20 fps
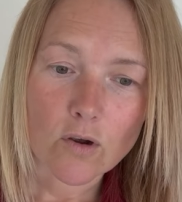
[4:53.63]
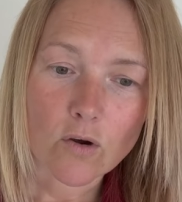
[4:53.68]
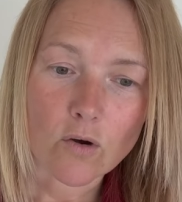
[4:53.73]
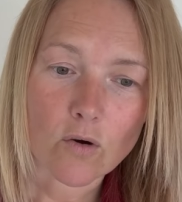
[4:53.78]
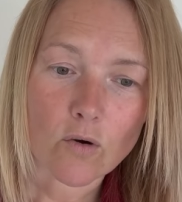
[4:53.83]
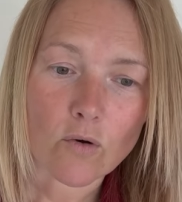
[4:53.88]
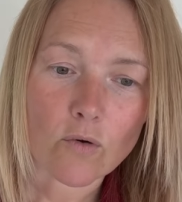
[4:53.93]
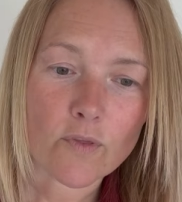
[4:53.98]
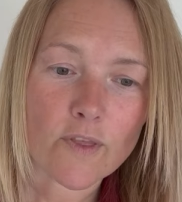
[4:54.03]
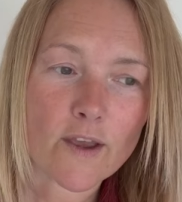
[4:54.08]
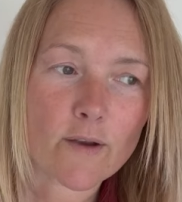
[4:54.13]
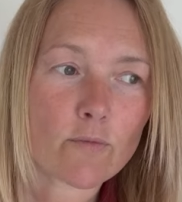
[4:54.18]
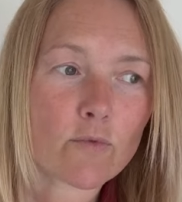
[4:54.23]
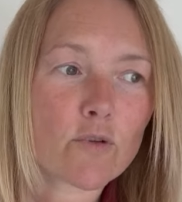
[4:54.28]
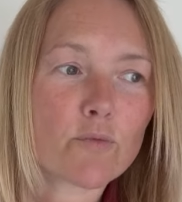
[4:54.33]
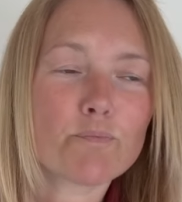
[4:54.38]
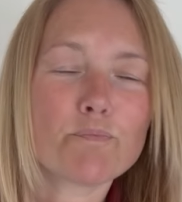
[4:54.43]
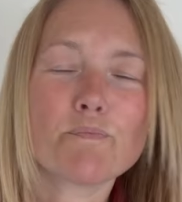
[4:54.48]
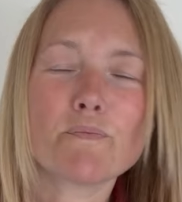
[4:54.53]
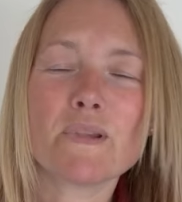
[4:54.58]
or they
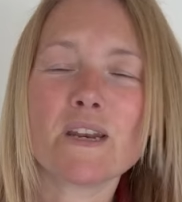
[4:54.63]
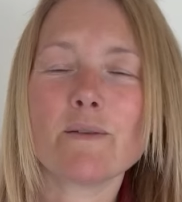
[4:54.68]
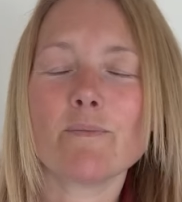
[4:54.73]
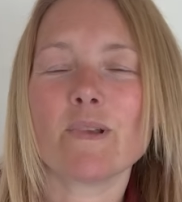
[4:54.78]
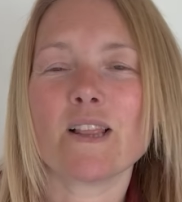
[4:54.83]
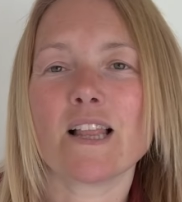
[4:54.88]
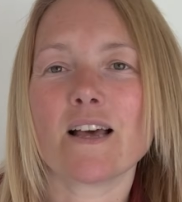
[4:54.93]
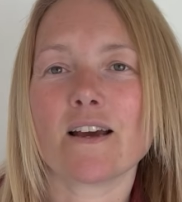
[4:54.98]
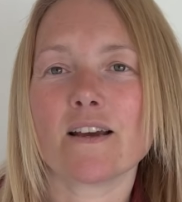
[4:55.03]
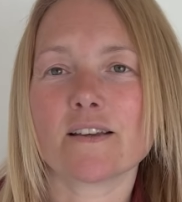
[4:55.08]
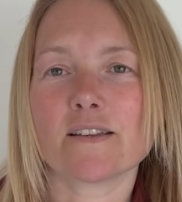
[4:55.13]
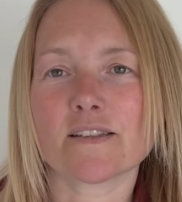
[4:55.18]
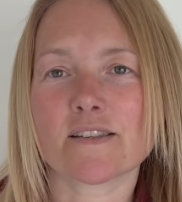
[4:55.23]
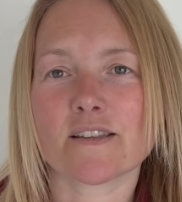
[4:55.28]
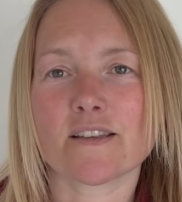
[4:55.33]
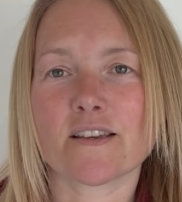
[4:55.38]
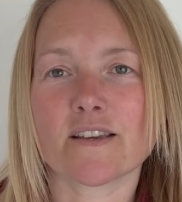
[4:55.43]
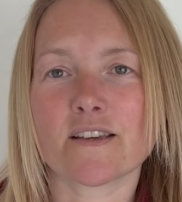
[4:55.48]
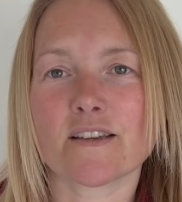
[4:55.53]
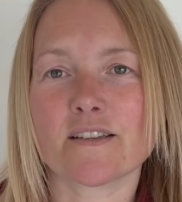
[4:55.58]
will minimalize
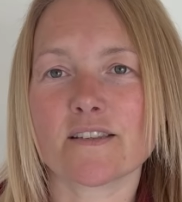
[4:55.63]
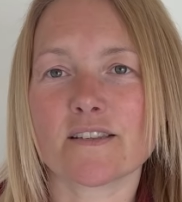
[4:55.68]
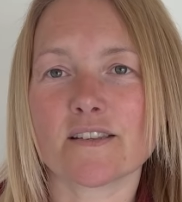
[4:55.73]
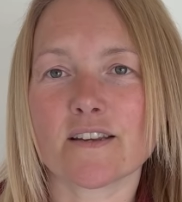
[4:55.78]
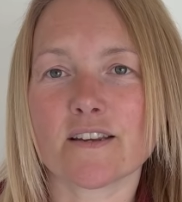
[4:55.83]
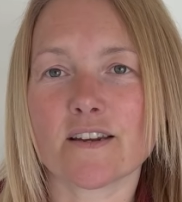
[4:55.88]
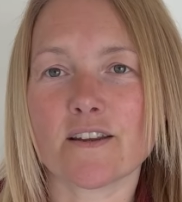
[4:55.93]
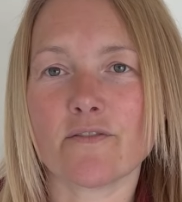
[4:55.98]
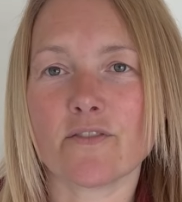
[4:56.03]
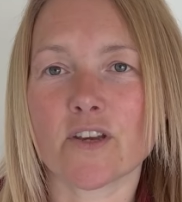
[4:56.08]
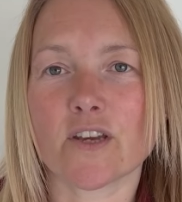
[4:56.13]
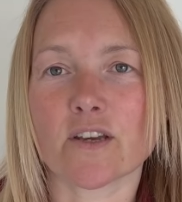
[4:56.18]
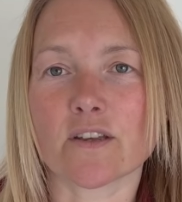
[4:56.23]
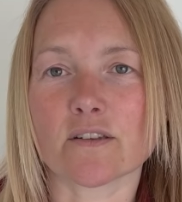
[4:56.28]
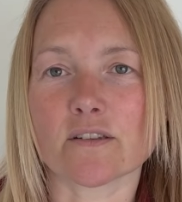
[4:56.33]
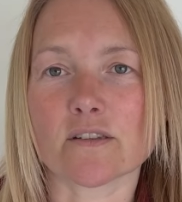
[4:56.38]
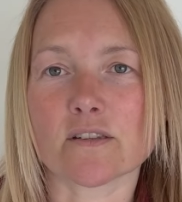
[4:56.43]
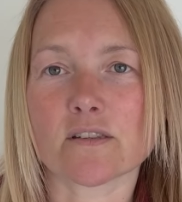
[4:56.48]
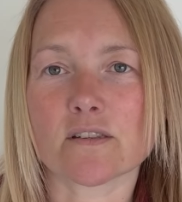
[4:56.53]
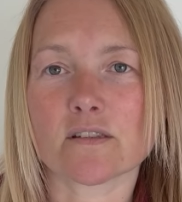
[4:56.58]
the
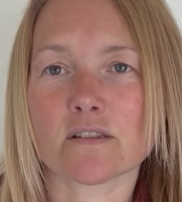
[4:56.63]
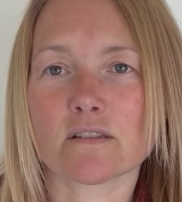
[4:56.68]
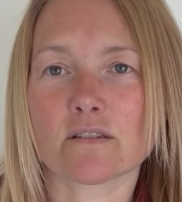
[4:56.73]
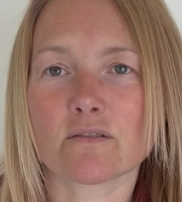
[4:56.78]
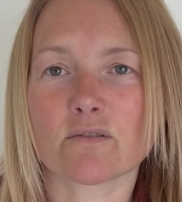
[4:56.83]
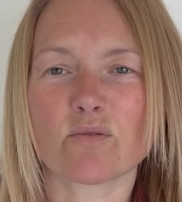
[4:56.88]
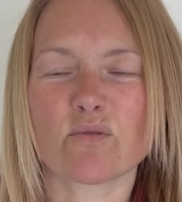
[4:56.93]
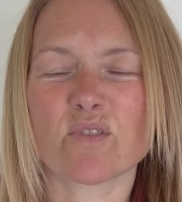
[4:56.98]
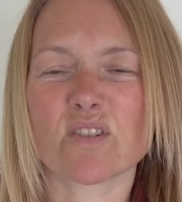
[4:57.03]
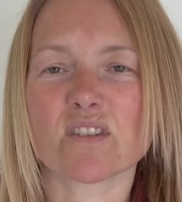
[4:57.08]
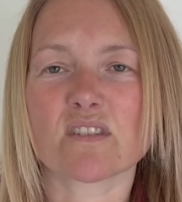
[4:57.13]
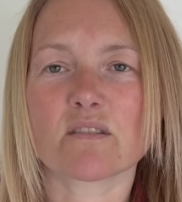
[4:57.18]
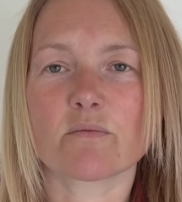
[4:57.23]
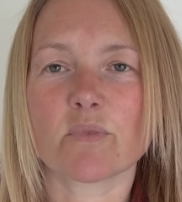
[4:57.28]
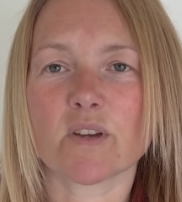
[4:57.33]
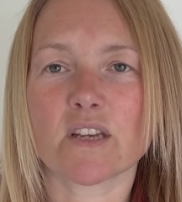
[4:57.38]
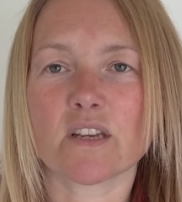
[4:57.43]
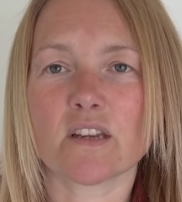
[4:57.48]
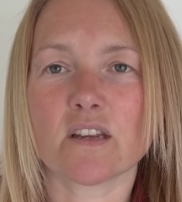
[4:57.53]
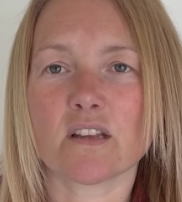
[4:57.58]
significance. Oh, what's the
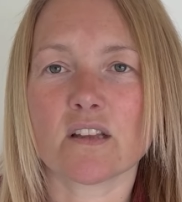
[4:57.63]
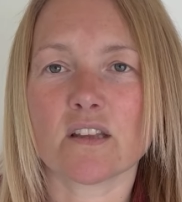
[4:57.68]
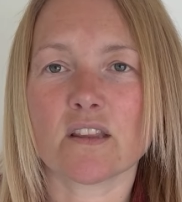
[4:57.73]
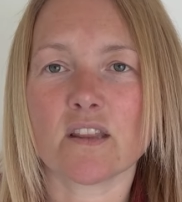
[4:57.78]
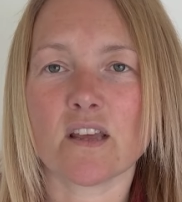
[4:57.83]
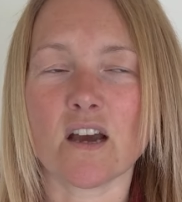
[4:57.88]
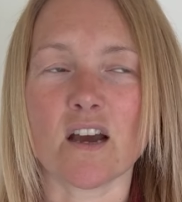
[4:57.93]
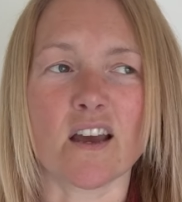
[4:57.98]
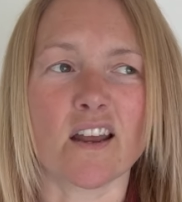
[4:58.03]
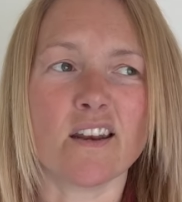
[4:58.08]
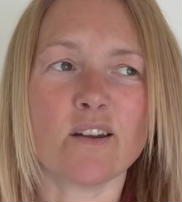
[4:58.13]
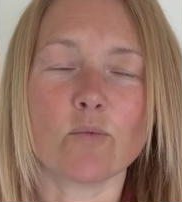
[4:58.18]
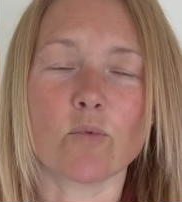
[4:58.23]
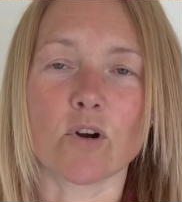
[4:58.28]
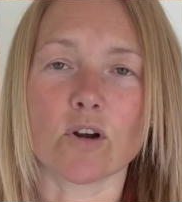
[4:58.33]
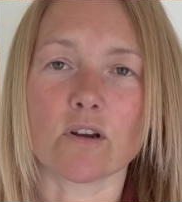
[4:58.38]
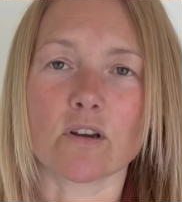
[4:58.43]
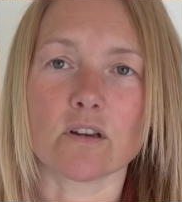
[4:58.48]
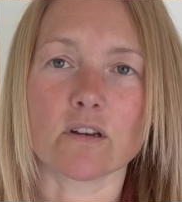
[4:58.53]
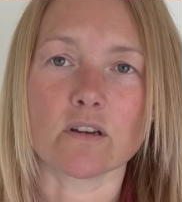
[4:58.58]
big deal in that?
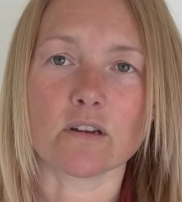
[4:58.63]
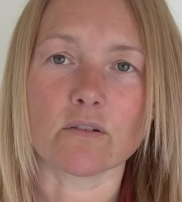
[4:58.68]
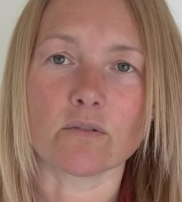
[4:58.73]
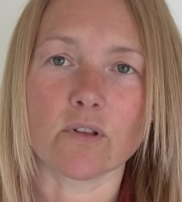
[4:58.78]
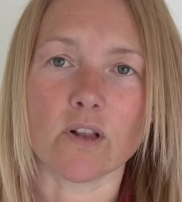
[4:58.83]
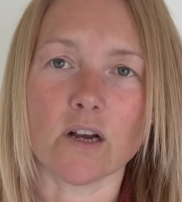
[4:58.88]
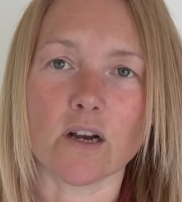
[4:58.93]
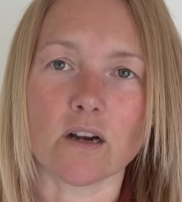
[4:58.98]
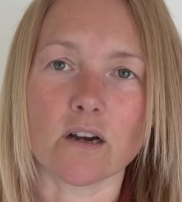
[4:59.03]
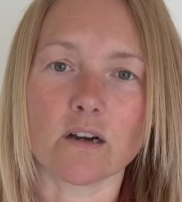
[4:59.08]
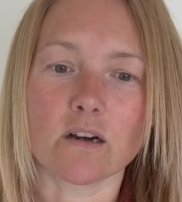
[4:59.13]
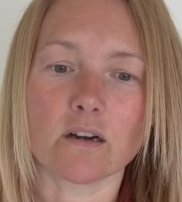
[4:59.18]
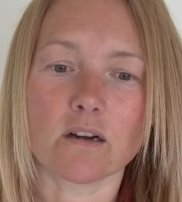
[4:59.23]
Anyone can do that.